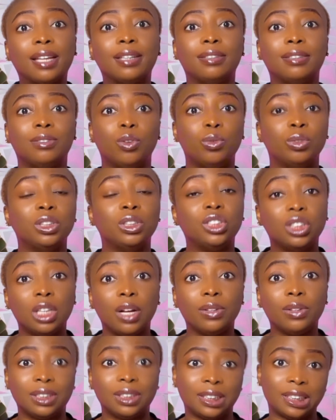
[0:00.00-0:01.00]
original
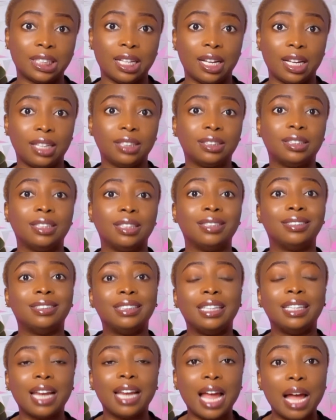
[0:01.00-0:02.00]
designs. They
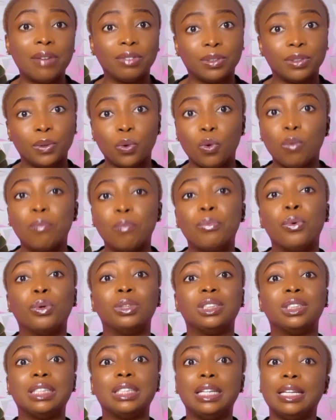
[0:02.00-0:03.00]
have it all, but
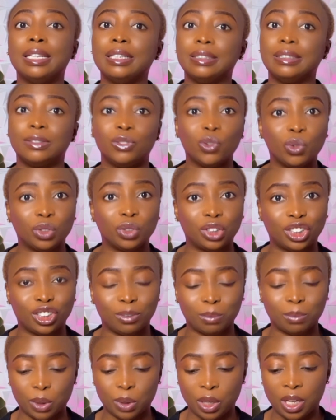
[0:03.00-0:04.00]
it is not cheap.
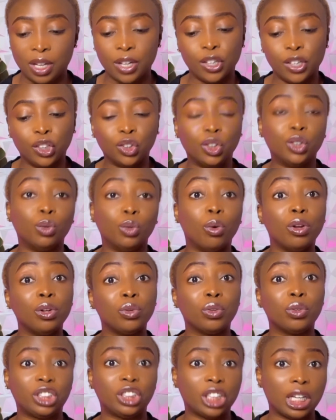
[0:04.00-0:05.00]
So you want to go
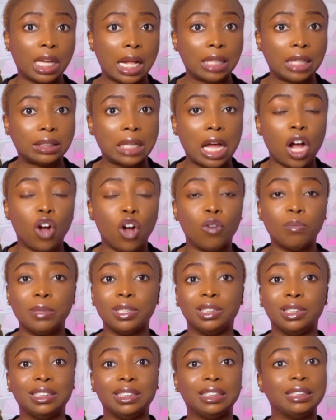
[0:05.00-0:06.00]
check out Haome.
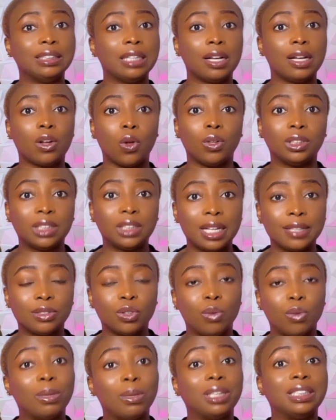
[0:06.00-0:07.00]
This is their contact
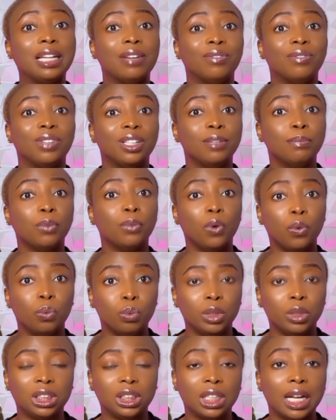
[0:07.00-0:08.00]
number. They're available on
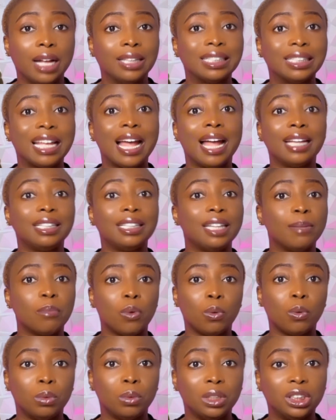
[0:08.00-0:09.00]
WeChat. Add them on
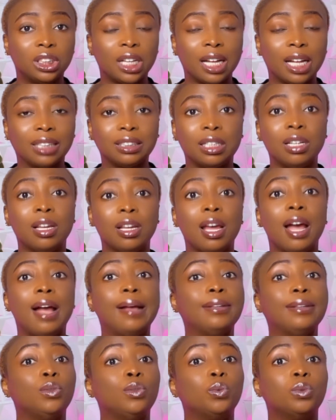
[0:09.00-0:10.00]
WeChat and
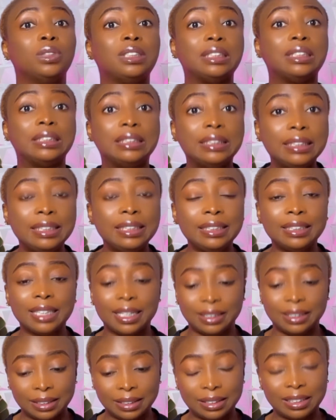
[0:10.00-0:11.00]
you will see their
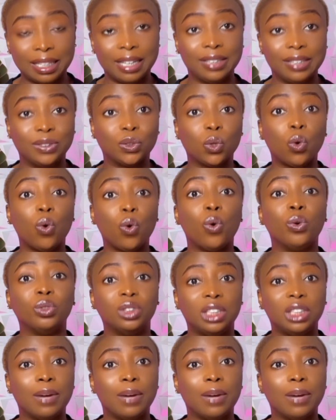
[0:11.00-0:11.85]
designs on their